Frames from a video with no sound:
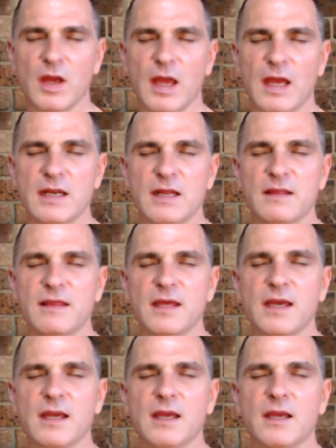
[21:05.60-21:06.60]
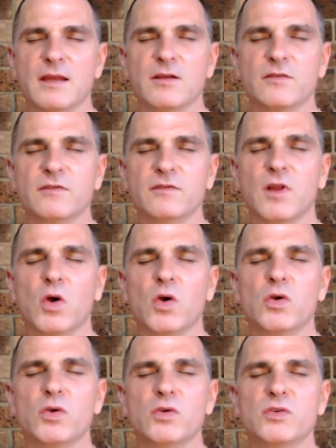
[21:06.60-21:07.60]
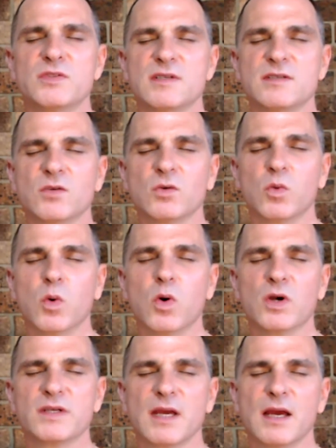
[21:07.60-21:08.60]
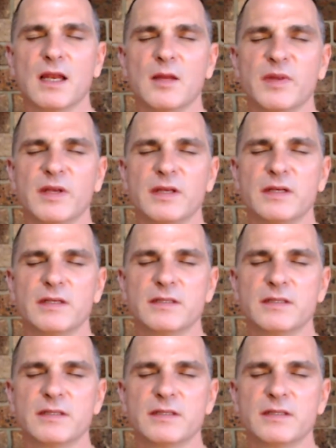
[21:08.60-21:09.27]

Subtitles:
Anything that flows is the water element.